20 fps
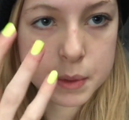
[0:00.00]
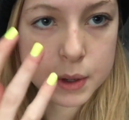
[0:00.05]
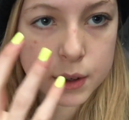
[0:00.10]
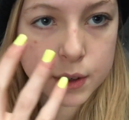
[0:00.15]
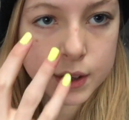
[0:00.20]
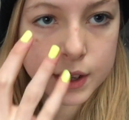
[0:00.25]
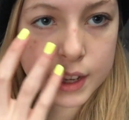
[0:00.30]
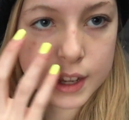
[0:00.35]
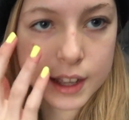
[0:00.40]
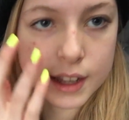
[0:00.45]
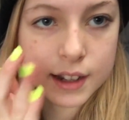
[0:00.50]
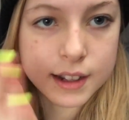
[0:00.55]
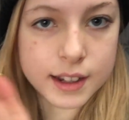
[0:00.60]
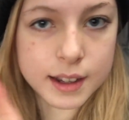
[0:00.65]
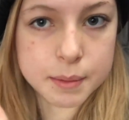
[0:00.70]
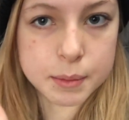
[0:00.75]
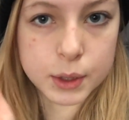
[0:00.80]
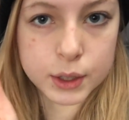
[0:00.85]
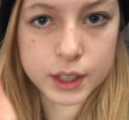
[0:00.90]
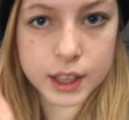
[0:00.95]
mode and
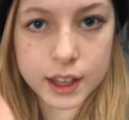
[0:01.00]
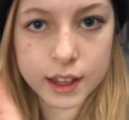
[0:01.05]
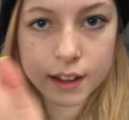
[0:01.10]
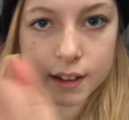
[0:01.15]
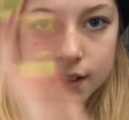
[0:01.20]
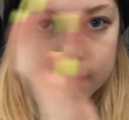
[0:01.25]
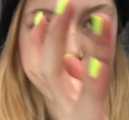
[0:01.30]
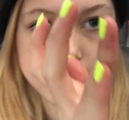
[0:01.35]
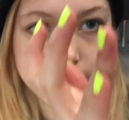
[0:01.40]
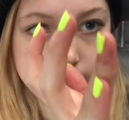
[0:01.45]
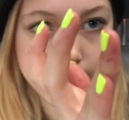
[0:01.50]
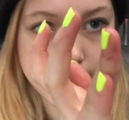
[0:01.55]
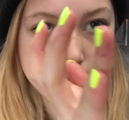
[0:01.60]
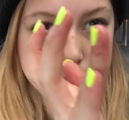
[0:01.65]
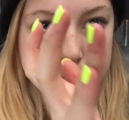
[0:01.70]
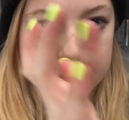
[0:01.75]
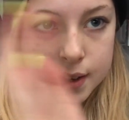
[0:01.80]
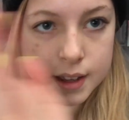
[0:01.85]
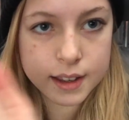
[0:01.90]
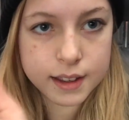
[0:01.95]
I'm looking
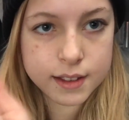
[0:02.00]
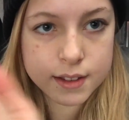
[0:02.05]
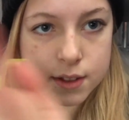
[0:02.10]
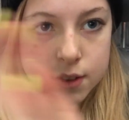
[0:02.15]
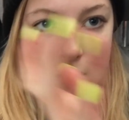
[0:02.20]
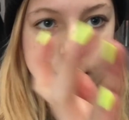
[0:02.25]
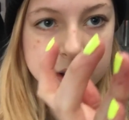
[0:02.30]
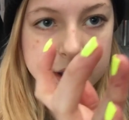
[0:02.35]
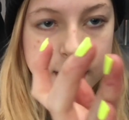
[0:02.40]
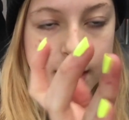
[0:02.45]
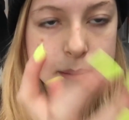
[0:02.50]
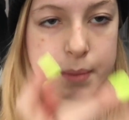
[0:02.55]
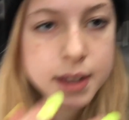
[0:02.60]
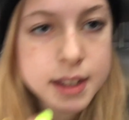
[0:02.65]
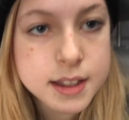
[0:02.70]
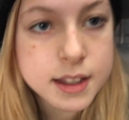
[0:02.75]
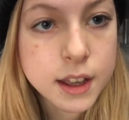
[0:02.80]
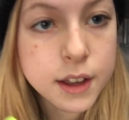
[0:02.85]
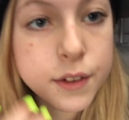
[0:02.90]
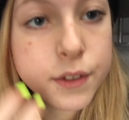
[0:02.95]
at my screen at
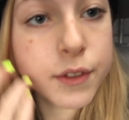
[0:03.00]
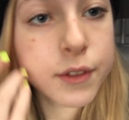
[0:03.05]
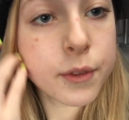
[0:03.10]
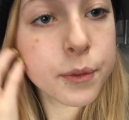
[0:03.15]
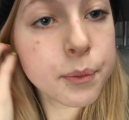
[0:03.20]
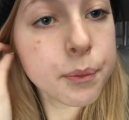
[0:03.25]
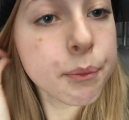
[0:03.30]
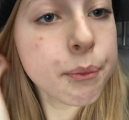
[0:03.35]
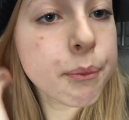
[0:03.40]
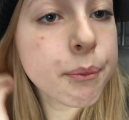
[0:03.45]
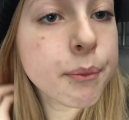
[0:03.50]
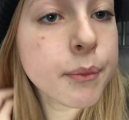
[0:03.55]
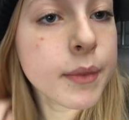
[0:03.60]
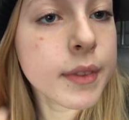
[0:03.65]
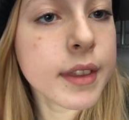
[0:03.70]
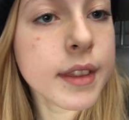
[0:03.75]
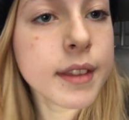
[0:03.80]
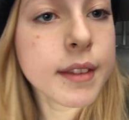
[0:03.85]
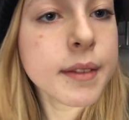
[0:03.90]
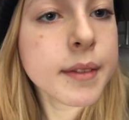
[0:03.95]
myself.
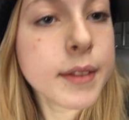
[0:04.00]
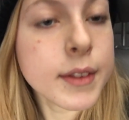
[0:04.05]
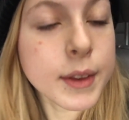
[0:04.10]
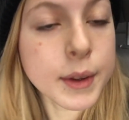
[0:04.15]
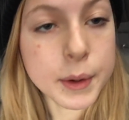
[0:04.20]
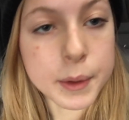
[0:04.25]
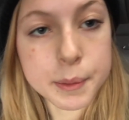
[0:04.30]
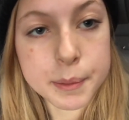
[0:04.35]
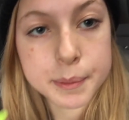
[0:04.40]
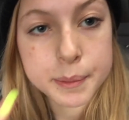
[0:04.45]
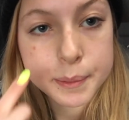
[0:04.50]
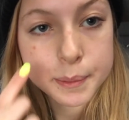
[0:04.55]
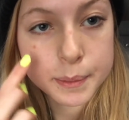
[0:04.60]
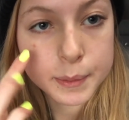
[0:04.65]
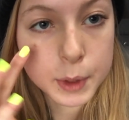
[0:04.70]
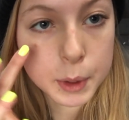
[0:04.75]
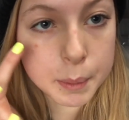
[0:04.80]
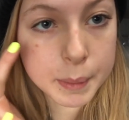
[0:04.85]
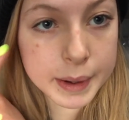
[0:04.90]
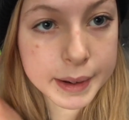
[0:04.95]
So
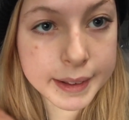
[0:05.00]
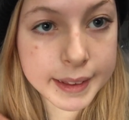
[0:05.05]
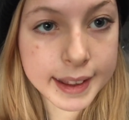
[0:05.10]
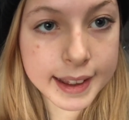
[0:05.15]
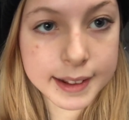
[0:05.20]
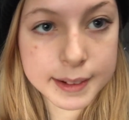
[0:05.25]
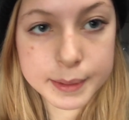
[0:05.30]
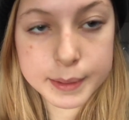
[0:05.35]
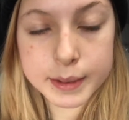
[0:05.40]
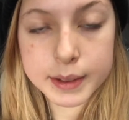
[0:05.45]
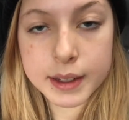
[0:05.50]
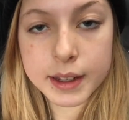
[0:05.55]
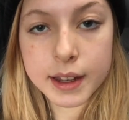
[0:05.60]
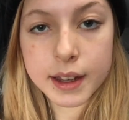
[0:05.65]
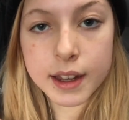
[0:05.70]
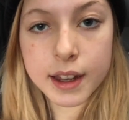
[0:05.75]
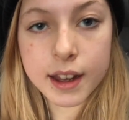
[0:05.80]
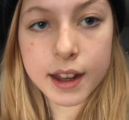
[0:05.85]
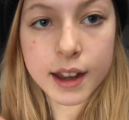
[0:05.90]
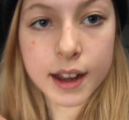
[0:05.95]
don't mind that.
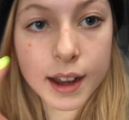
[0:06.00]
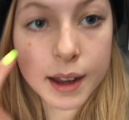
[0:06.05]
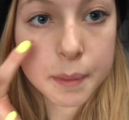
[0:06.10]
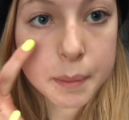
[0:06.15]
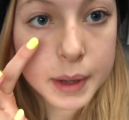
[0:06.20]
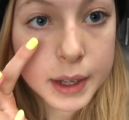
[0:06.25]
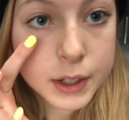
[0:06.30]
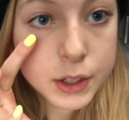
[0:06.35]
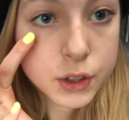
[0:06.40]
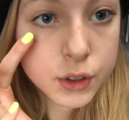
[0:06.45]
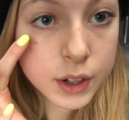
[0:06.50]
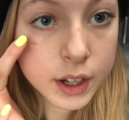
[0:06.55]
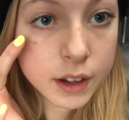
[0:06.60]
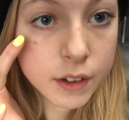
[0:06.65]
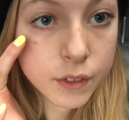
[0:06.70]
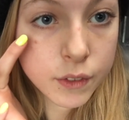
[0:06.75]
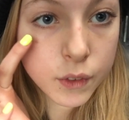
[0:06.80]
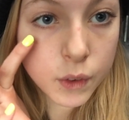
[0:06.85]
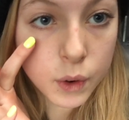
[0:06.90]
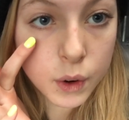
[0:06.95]
Um, but a
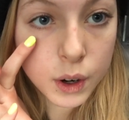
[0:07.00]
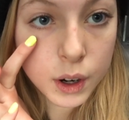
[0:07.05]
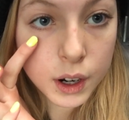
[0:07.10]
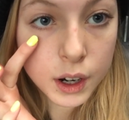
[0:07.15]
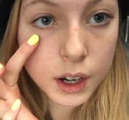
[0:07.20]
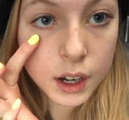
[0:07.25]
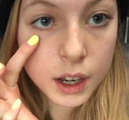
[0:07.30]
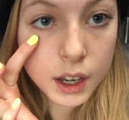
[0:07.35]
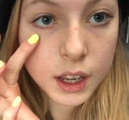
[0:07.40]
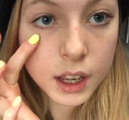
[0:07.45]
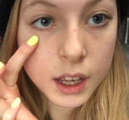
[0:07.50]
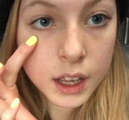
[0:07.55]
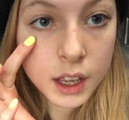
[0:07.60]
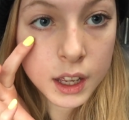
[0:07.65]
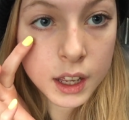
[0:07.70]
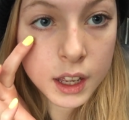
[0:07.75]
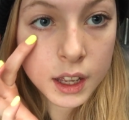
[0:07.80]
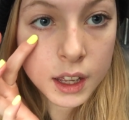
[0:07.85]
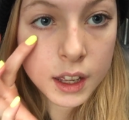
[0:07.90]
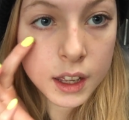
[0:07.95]
trick for
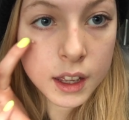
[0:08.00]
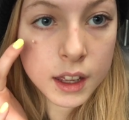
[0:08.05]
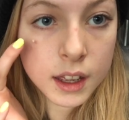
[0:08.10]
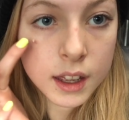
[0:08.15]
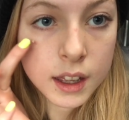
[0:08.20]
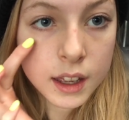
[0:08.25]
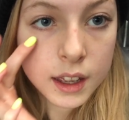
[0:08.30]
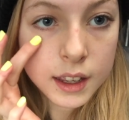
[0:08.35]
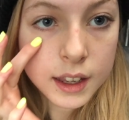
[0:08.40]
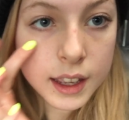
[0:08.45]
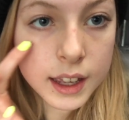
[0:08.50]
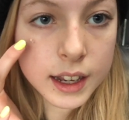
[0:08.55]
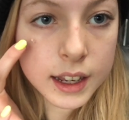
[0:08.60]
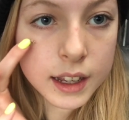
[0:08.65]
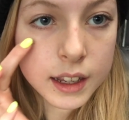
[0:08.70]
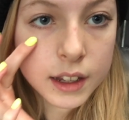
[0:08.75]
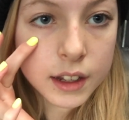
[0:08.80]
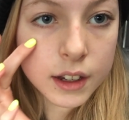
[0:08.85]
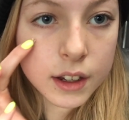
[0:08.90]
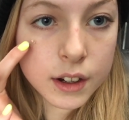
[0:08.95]

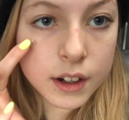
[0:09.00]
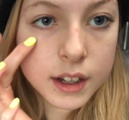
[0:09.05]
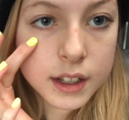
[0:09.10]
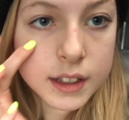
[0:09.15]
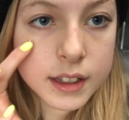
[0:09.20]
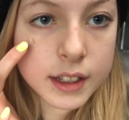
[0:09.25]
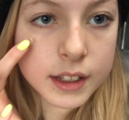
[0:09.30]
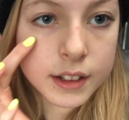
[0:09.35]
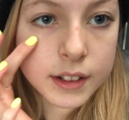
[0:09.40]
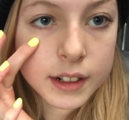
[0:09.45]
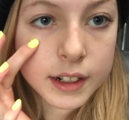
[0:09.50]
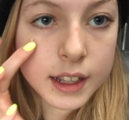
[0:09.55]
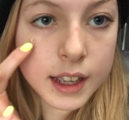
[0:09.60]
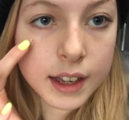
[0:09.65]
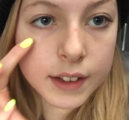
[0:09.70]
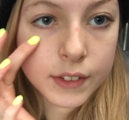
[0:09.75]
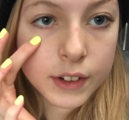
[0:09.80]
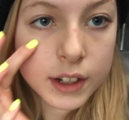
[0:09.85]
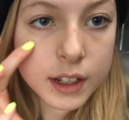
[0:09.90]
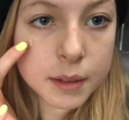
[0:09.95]
getting your concealer to
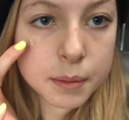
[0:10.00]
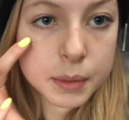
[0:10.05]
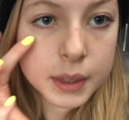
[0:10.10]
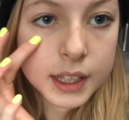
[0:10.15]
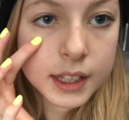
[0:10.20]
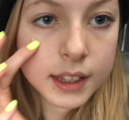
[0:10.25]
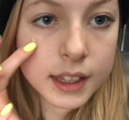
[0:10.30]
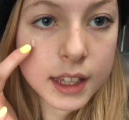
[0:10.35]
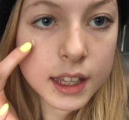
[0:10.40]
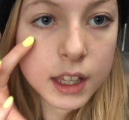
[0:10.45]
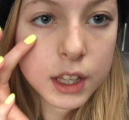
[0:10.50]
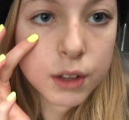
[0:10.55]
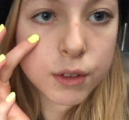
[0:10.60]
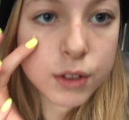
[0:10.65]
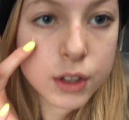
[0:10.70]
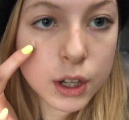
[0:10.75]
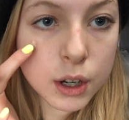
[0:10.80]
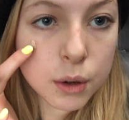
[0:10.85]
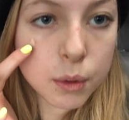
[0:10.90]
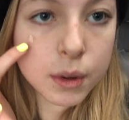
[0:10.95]
cover completely, you
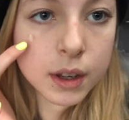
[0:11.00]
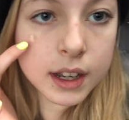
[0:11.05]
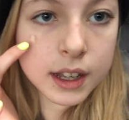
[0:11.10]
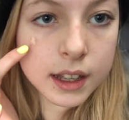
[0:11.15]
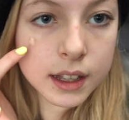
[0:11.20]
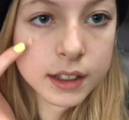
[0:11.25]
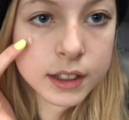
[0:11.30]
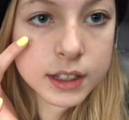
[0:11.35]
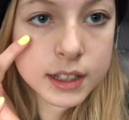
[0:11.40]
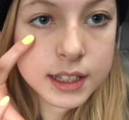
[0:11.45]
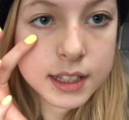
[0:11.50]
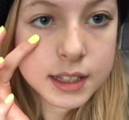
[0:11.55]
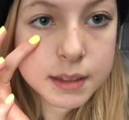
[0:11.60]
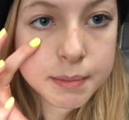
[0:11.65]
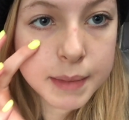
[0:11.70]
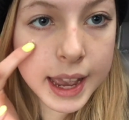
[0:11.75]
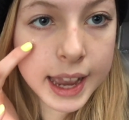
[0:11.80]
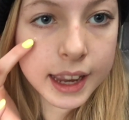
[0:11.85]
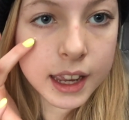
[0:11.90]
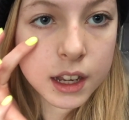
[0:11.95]
don't want to just
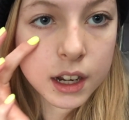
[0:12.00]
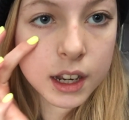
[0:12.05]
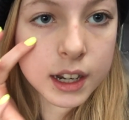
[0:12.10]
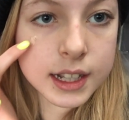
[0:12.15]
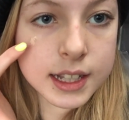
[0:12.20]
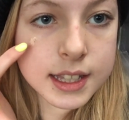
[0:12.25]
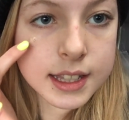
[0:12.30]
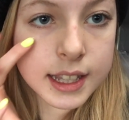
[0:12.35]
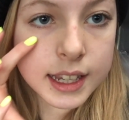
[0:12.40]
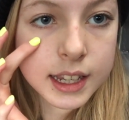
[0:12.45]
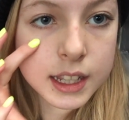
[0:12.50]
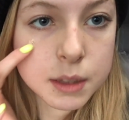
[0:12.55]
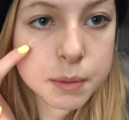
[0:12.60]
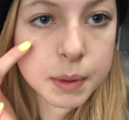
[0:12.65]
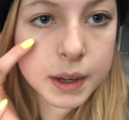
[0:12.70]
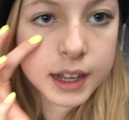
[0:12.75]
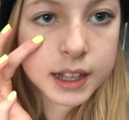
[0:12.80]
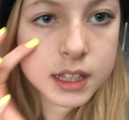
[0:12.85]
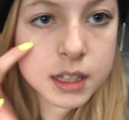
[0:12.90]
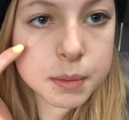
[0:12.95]
smack it on as thick as
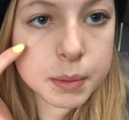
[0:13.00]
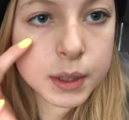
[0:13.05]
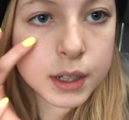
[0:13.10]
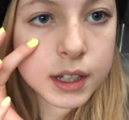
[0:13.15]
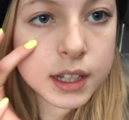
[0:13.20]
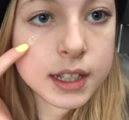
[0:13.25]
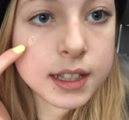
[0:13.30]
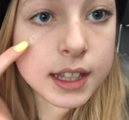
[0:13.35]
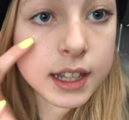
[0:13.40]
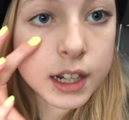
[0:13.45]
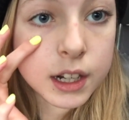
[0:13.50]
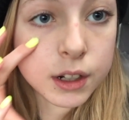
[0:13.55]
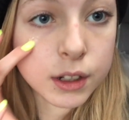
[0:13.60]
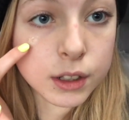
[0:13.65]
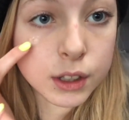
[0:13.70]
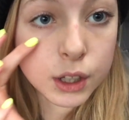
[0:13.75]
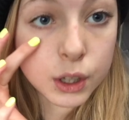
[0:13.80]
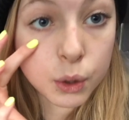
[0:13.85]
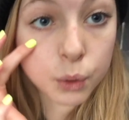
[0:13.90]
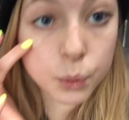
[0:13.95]
possible because then it'll
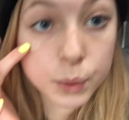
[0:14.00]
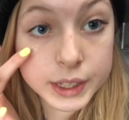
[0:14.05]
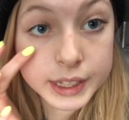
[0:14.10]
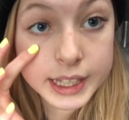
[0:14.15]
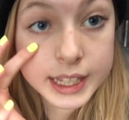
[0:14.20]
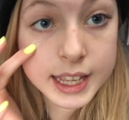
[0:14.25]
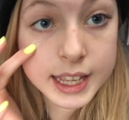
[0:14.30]
look really